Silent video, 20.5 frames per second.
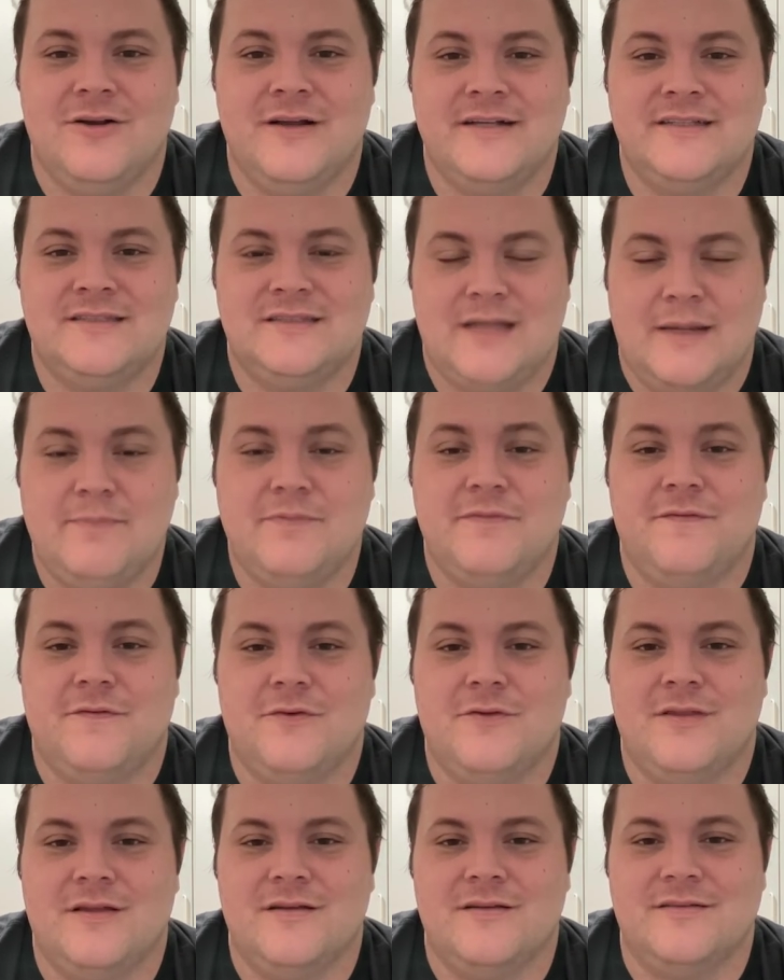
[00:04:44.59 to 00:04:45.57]
except
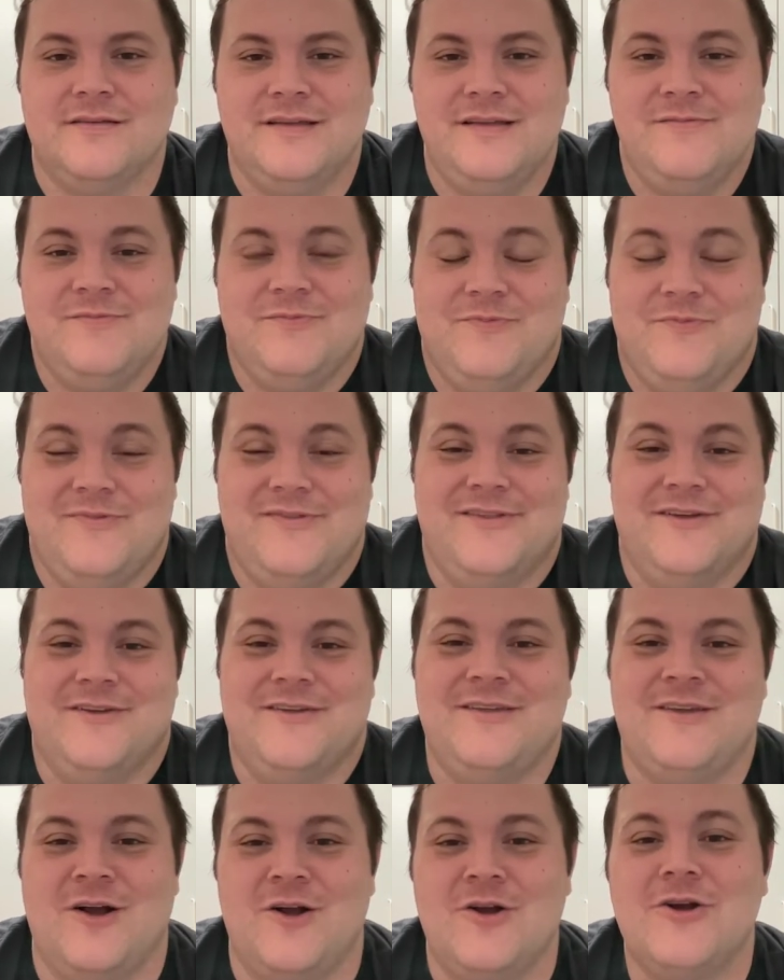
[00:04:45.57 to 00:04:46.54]
for the
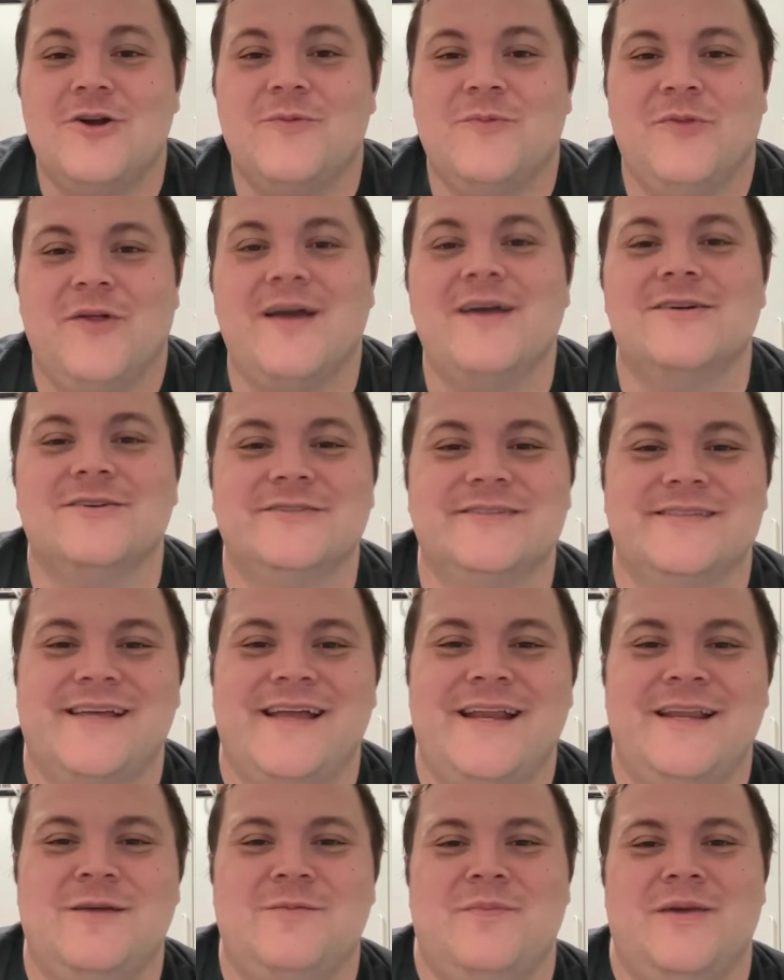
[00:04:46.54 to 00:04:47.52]
younger players
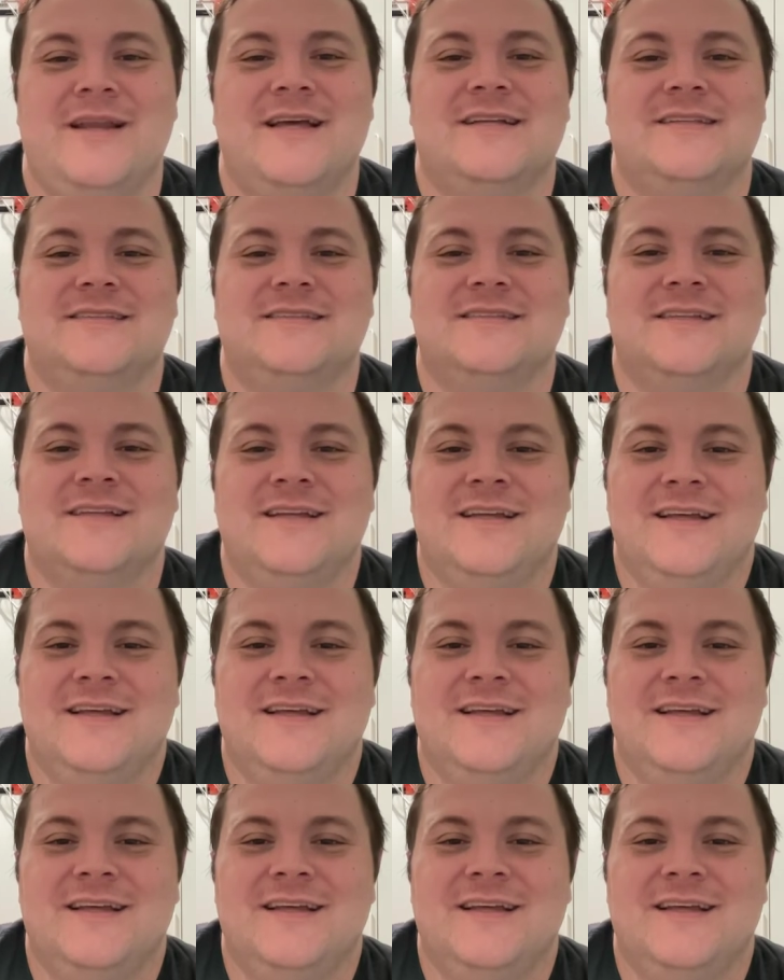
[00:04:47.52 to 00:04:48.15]
getting minutes